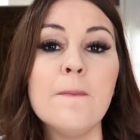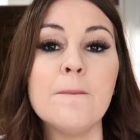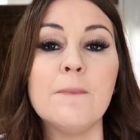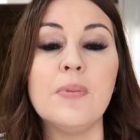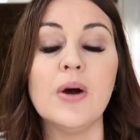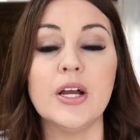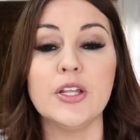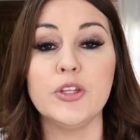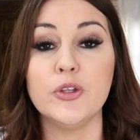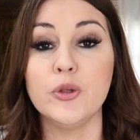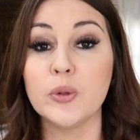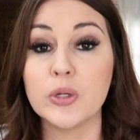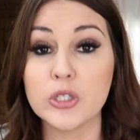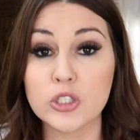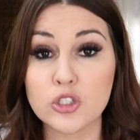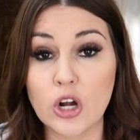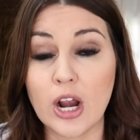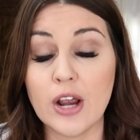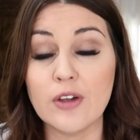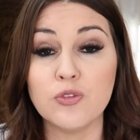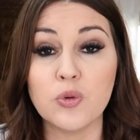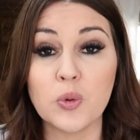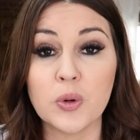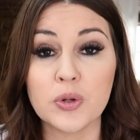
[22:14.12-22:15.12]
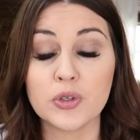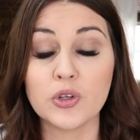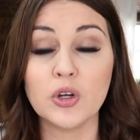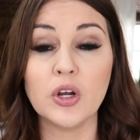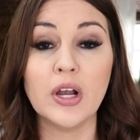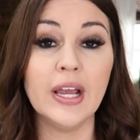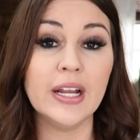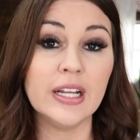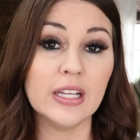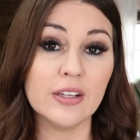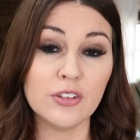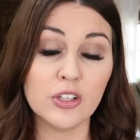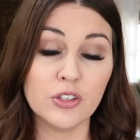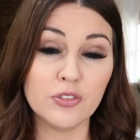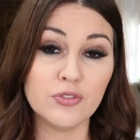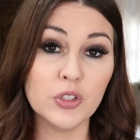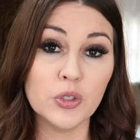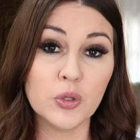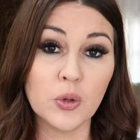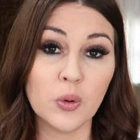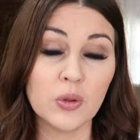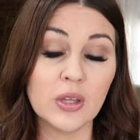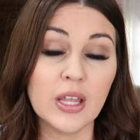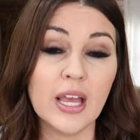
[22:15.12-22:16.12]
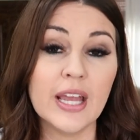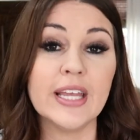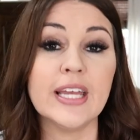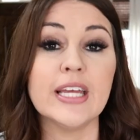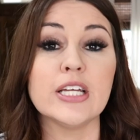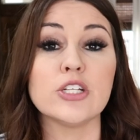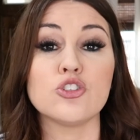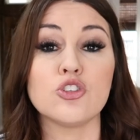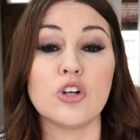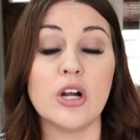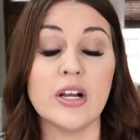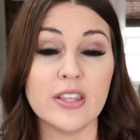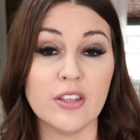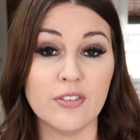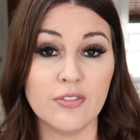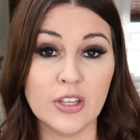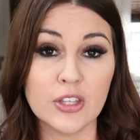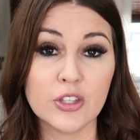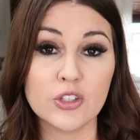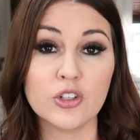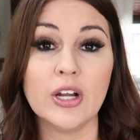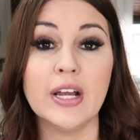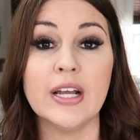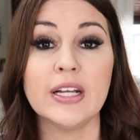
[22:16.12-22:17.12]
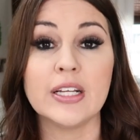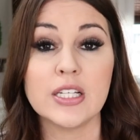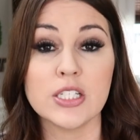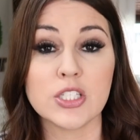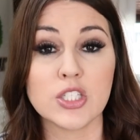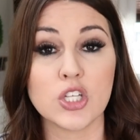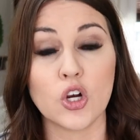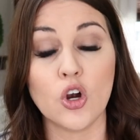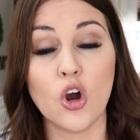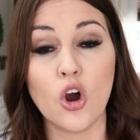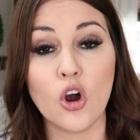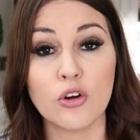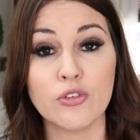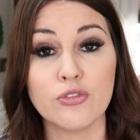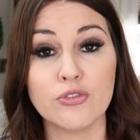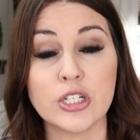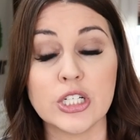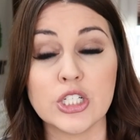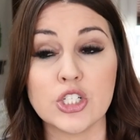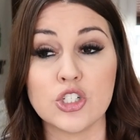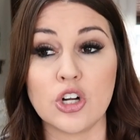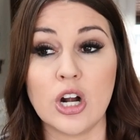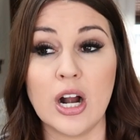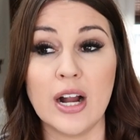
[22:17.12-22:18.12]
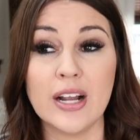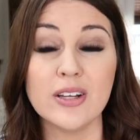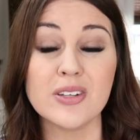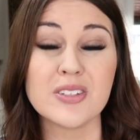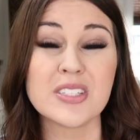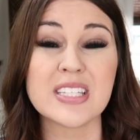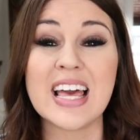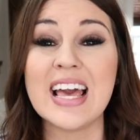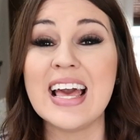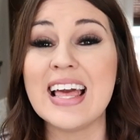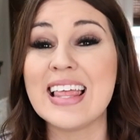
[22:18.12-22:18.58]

but you can try fourth grade and if you don't like it, try the fifth grade because there are free trials.